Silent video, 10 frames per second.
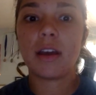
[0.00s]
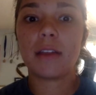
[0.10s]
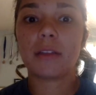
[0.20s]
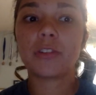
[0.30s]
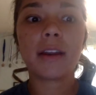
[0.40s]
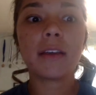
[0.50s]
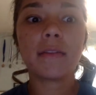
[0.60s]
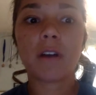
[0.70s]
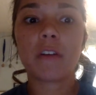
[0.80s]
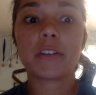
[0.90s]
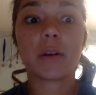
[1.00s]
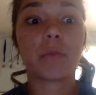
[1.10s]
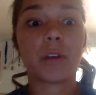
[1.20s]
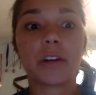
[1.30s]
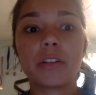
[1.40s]
The training involves
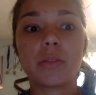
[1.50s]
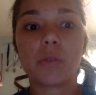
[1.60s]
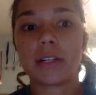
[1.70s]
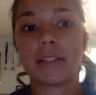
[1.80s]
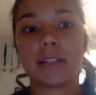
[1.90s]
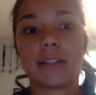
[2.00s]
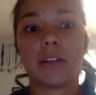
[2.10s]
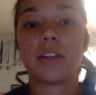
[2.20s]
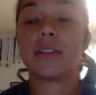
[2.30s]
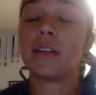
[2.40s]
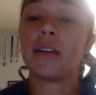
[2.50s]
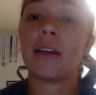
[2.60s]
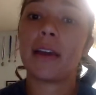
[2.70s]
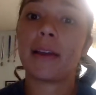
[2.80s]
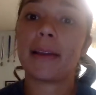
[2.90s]
rigorous courses such as
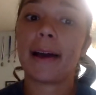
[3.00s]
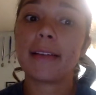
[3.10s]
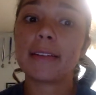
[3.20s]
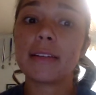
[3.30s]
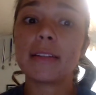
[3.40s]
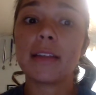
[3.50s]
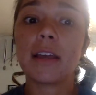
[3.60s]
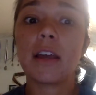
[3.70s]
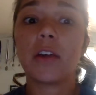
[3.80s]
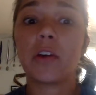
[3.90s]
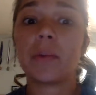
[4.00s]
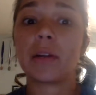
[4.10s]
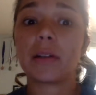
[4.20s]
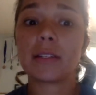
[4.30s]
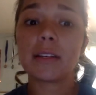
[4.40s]
DNA analysis,
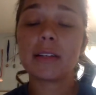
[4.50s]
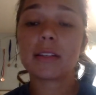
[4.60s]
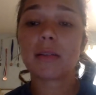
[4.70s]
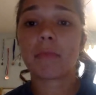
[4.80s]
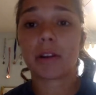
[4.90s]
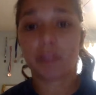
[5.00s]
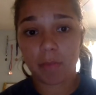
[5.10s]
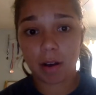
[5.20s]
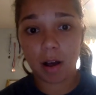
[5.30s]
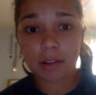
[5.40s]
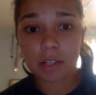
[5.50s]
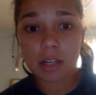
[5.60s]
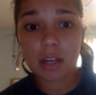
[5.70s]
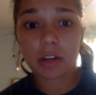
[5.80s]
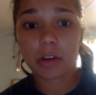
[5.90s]
criminalistics,
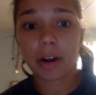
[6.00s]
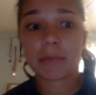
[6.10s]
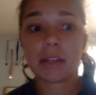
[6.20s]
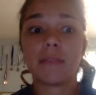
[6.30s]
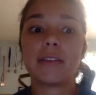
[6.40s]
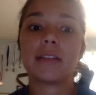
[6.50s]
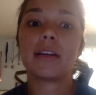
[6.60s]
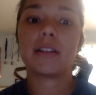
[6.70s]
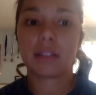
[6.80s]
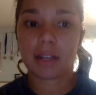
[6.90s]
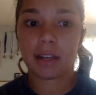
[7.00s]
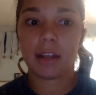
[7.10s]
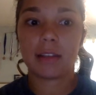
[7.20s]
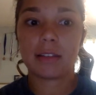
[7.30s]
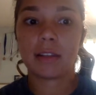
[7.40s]
microbiology, crime scene investigation
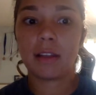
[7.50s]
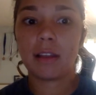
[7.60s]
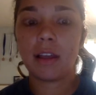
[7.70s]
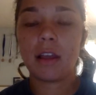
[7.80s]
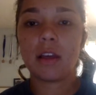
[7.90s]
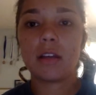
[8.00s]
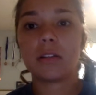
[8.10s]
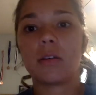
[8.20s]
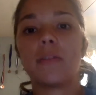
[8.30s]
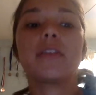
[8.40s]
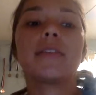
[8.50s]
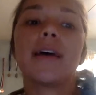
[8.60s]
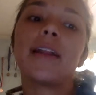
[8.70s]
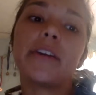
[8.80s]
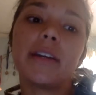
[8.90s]
techniques. So their
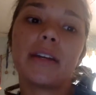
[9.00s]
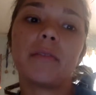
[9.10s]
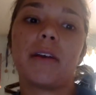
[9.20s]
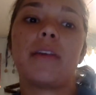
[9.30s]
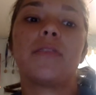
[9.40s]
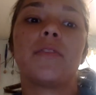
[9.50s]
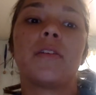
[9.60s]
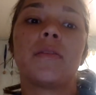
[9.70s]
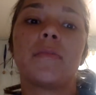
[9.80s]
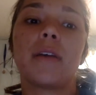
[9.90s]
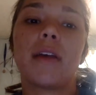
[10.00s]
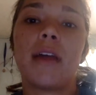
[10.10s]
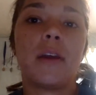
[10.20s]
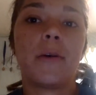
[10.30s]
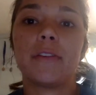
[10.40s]
salary can range from
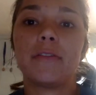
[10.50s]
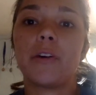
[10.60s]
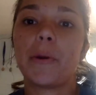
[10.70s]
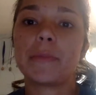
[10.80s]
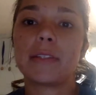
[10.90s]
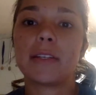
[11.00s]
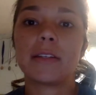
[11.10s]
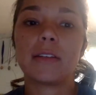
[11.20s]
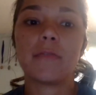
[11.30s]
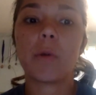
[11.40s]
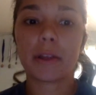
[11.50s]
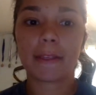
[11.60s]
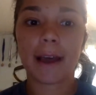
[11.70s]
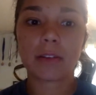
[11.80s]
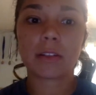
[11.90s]
anywhere from
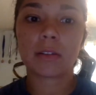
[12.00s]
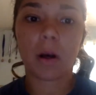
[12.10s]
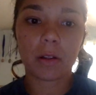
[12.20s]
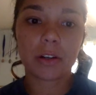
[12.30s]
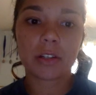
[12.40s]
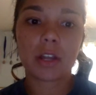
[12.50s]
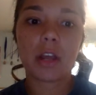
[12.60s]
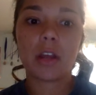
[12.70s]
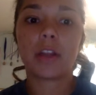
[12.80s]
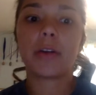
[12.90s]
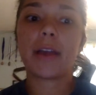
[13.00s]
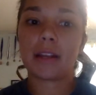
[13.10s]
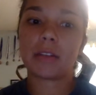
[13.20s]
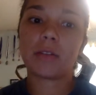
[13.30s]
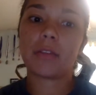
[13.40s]
$64,000 through
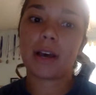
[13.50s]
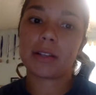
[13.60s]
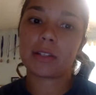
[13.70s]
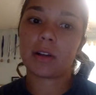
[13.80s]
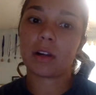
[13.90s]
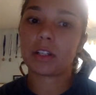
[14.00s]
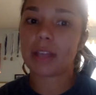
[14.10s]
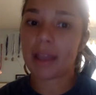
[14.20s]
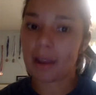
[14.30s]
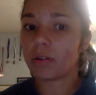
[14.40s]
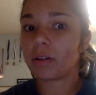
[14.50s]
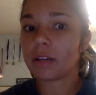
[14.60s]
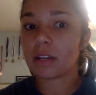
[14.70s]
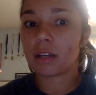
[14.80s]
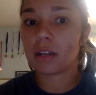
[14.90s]
$82,000
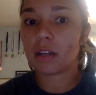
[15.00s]
annually.